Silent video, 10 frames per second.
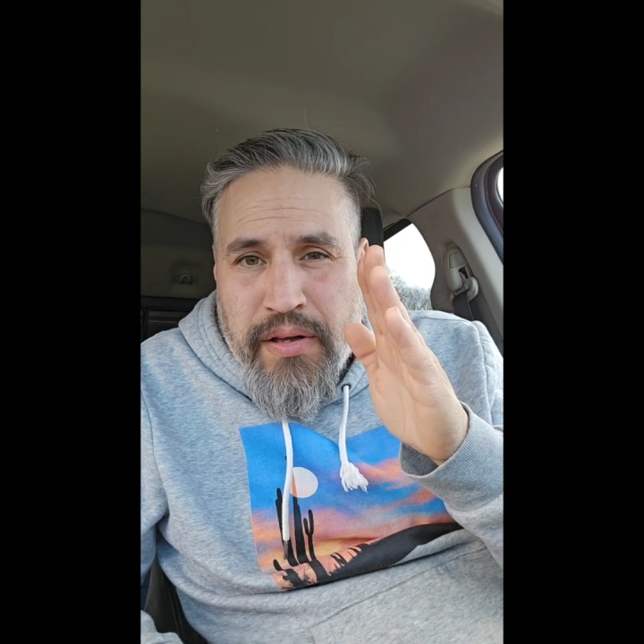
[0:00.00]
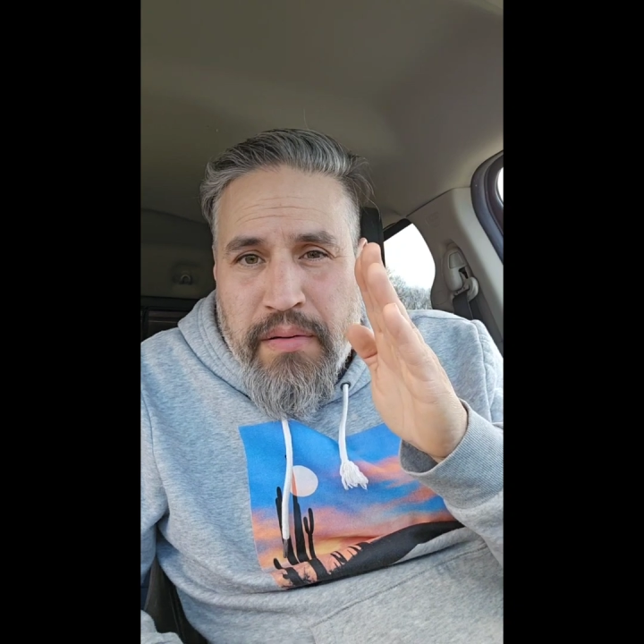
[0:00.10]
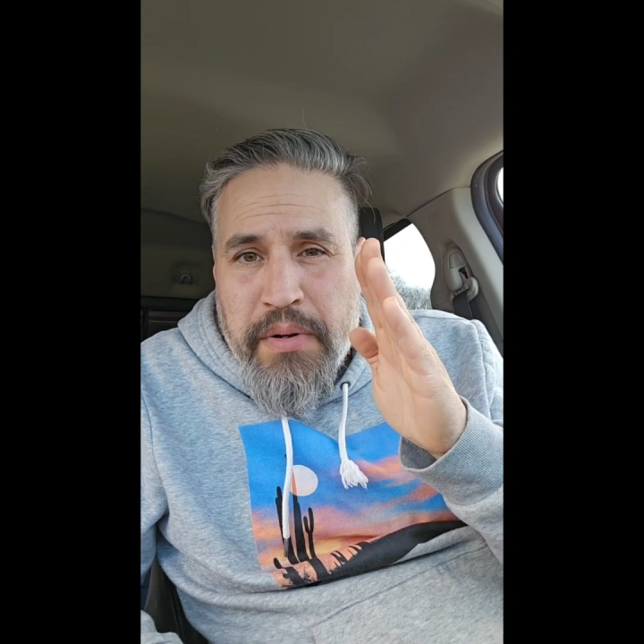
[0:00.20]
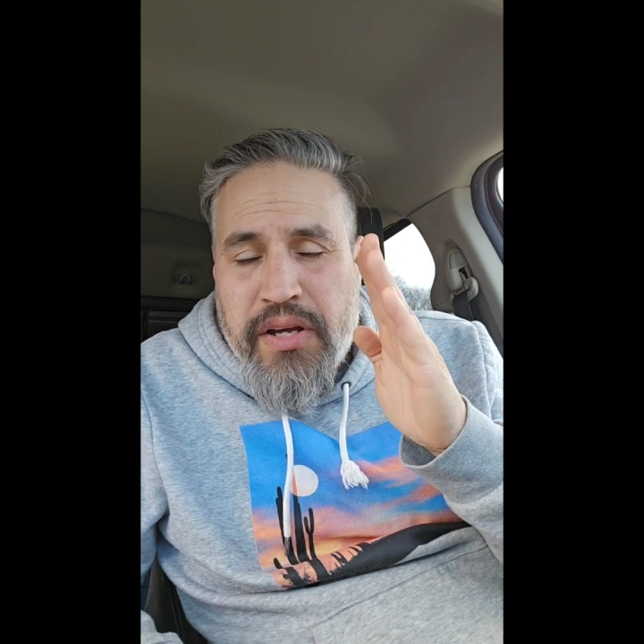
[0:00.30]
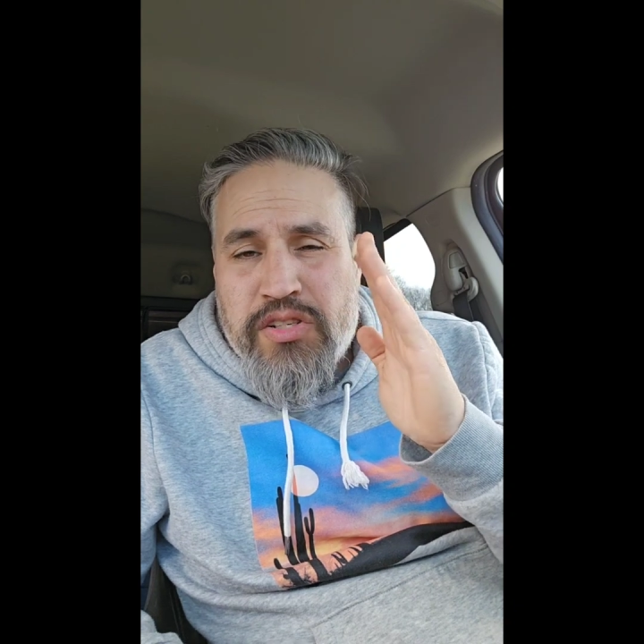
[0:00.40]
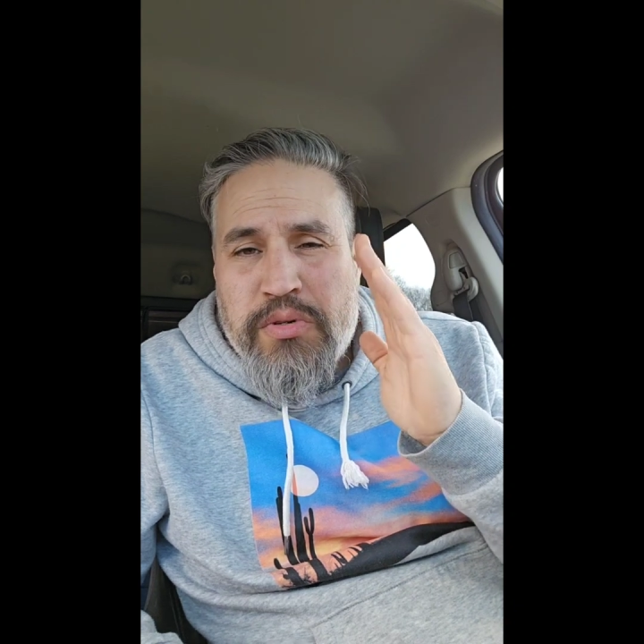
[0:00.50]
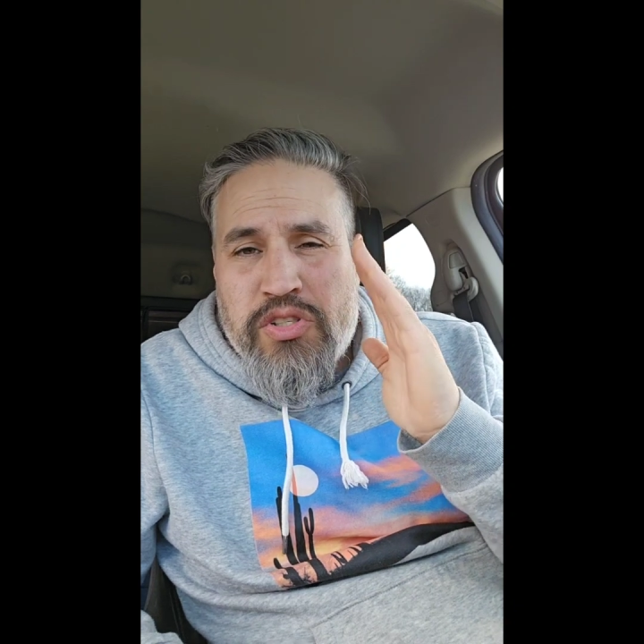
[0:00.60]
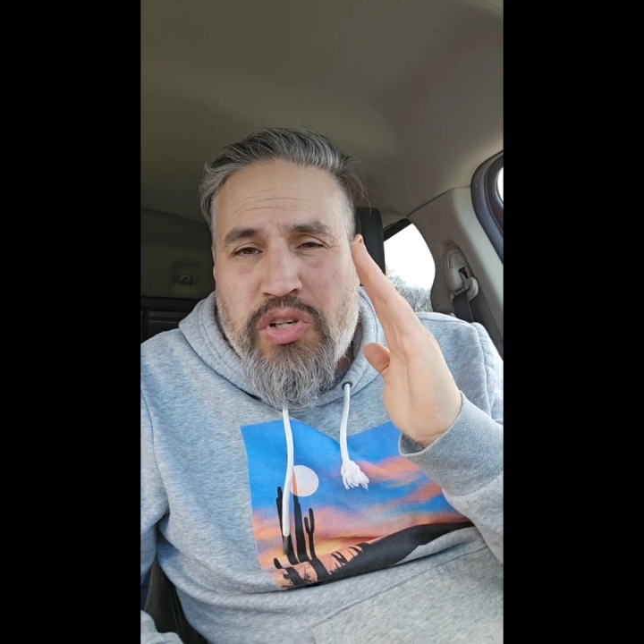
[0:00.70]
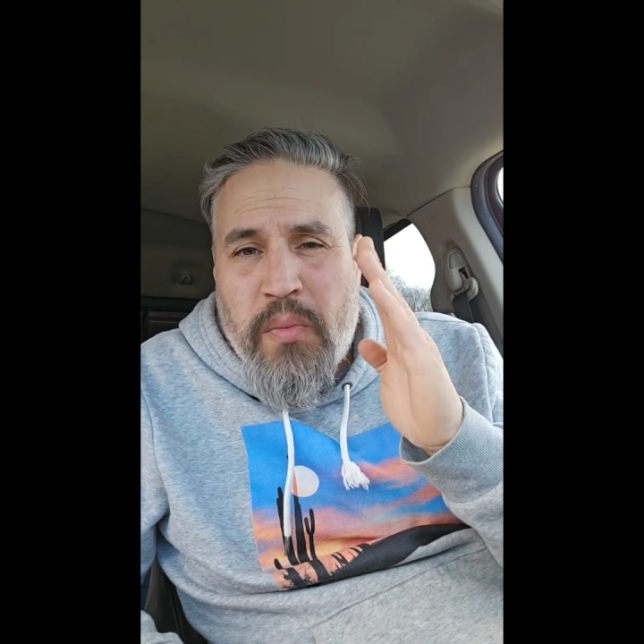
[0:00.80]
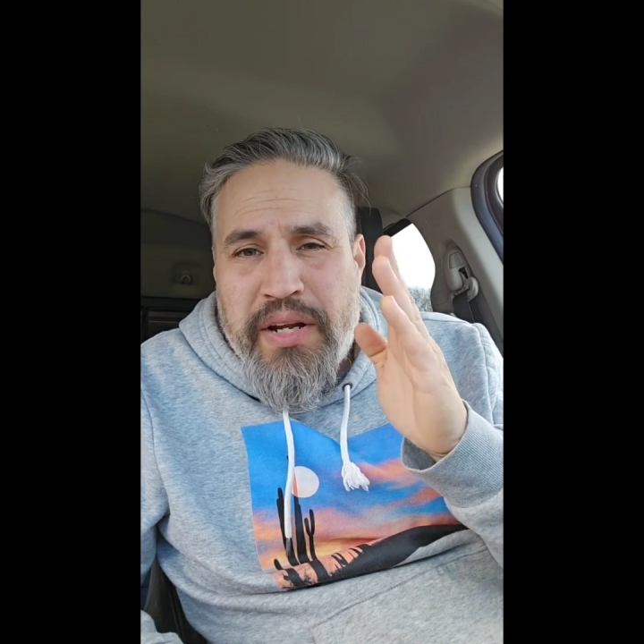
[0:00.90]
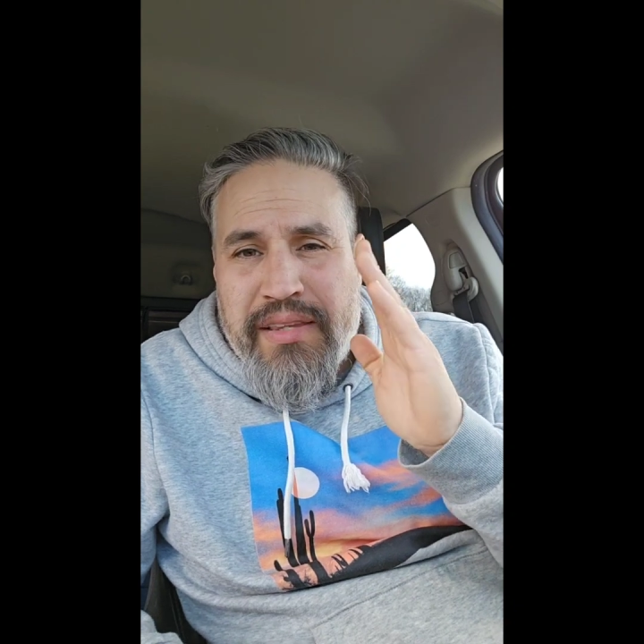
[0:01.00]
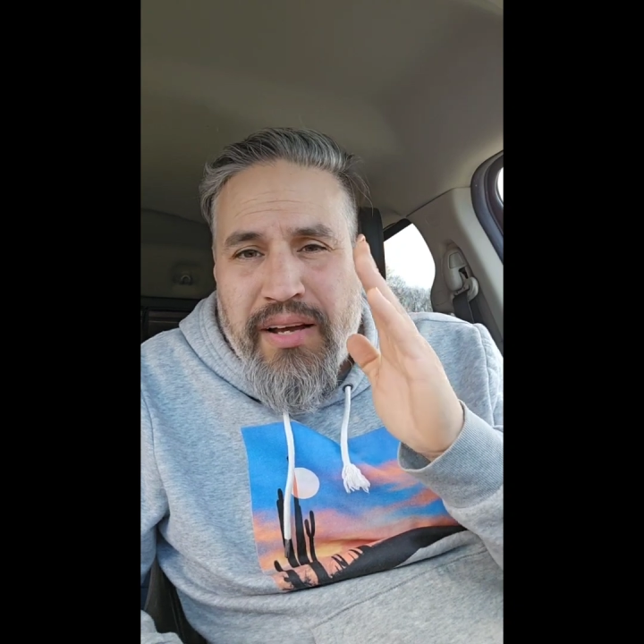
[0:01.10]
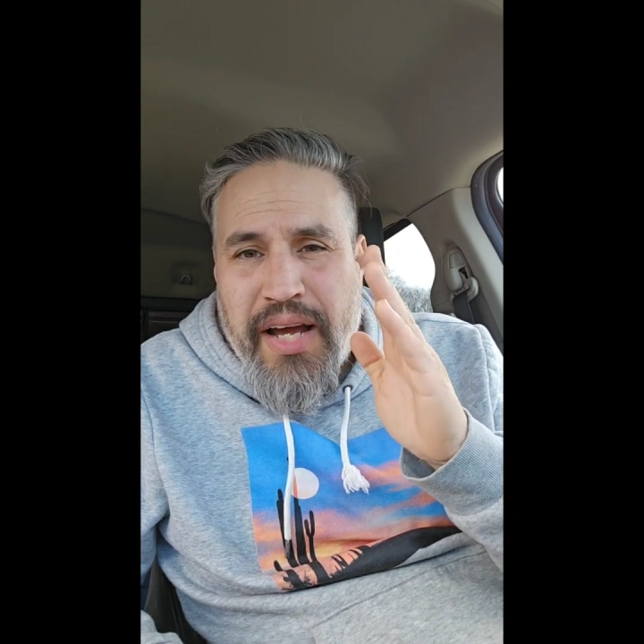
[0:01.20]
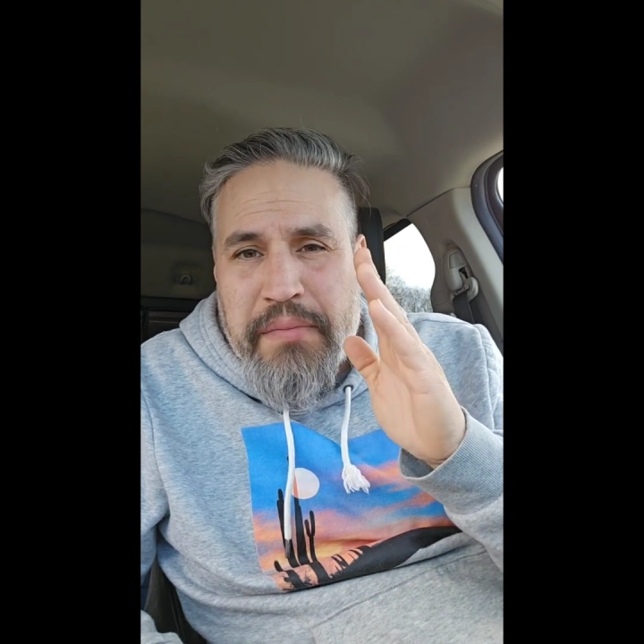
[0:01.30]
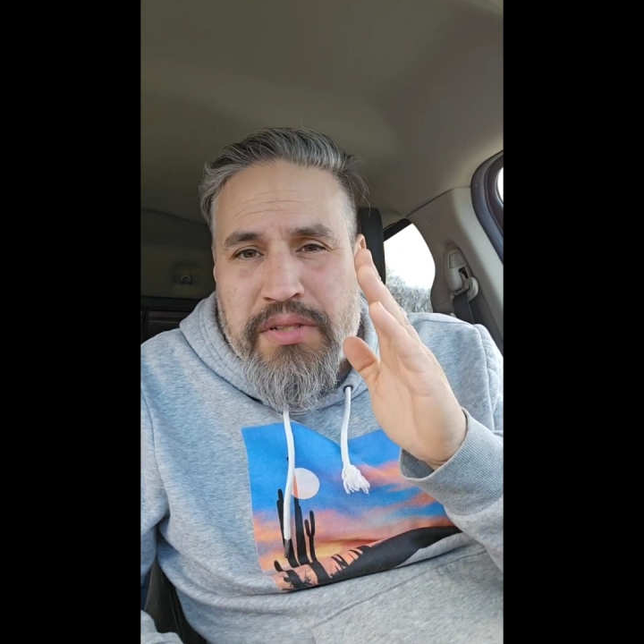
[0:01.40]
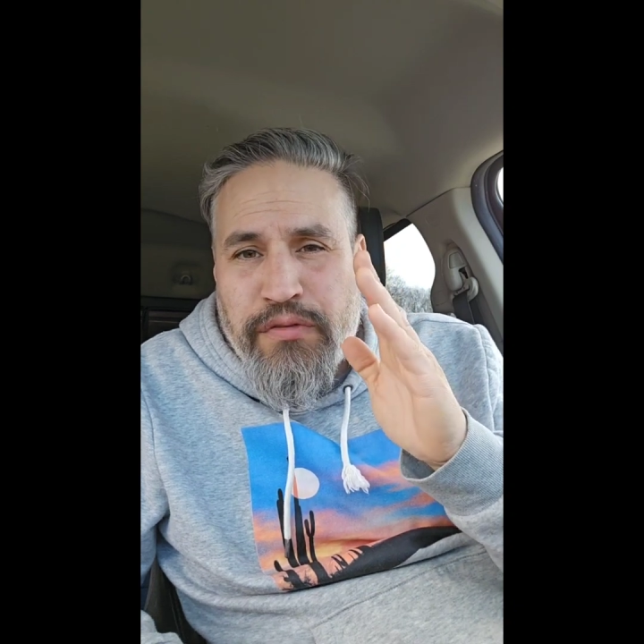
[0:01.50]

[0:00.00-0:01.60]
because there were so many times,